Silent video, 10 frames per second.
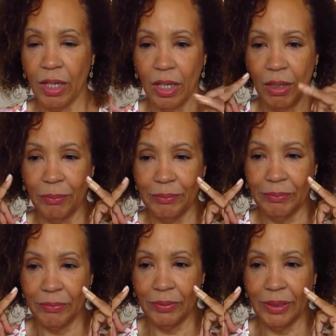
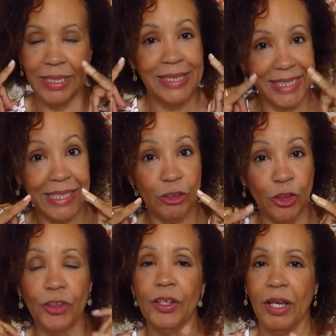um,
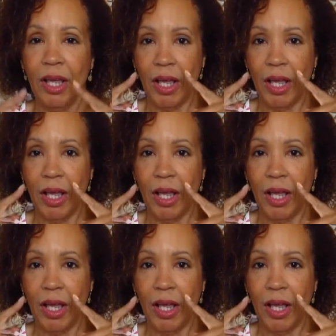concealer